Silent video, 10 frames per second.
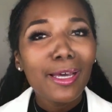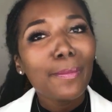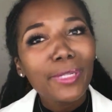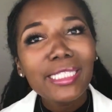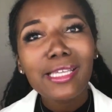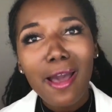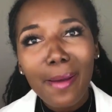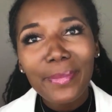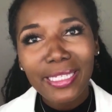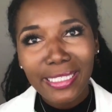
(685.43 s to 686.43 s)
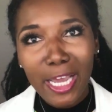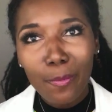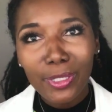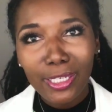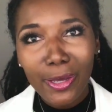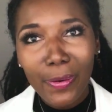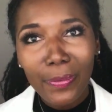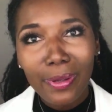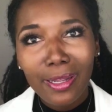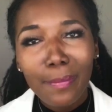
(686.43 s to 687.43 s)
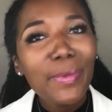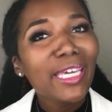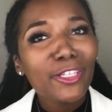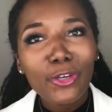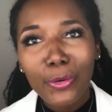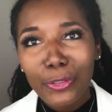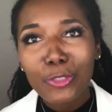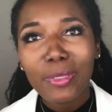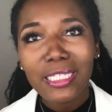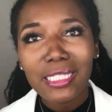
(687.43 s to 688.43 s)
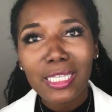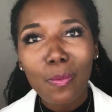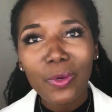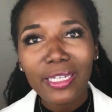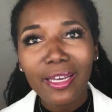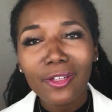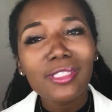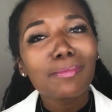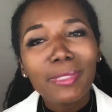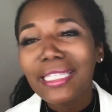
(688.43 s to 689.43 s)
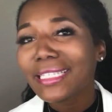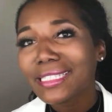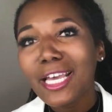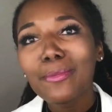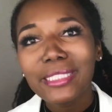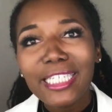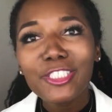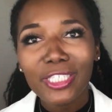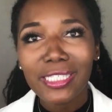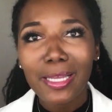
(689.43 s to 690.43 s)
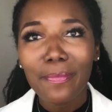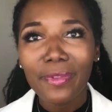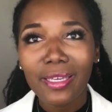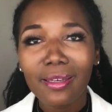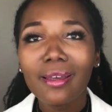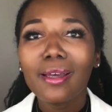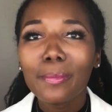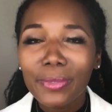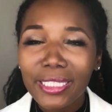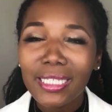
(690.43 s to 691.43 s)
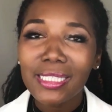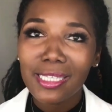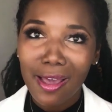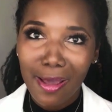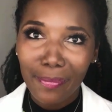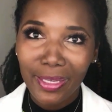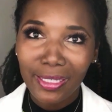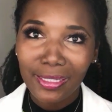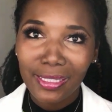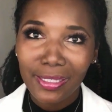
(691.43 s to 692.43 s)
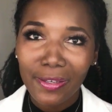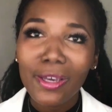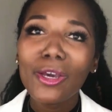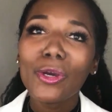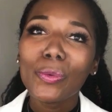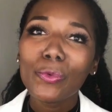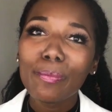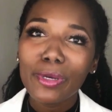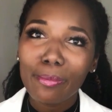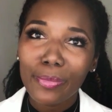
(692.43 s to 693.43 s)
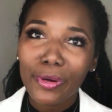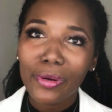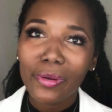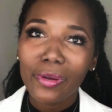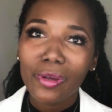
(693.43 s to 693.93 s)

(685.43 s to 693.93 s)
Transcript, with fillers: please comment down below. Be an encouragement to someone else. Please help teach us something. Please comment. Remember,